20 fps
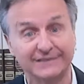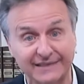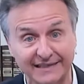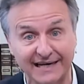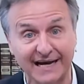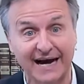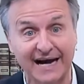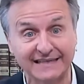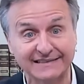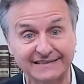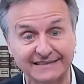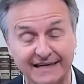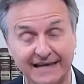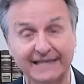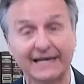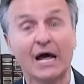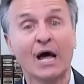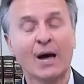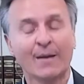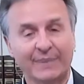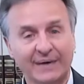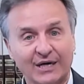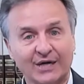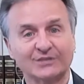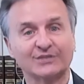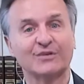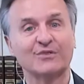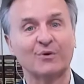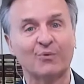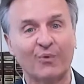in God's sight because
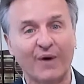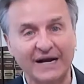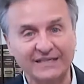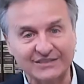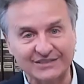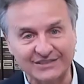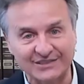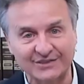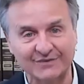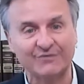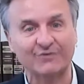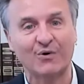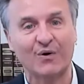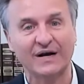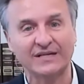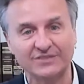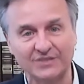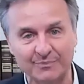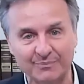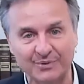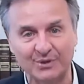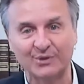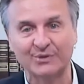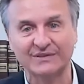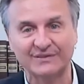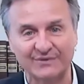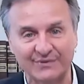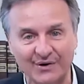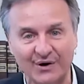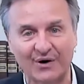of the righteousness of Christ imputed
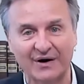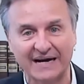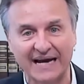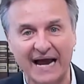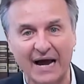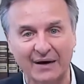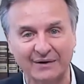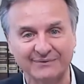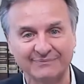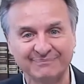to their account.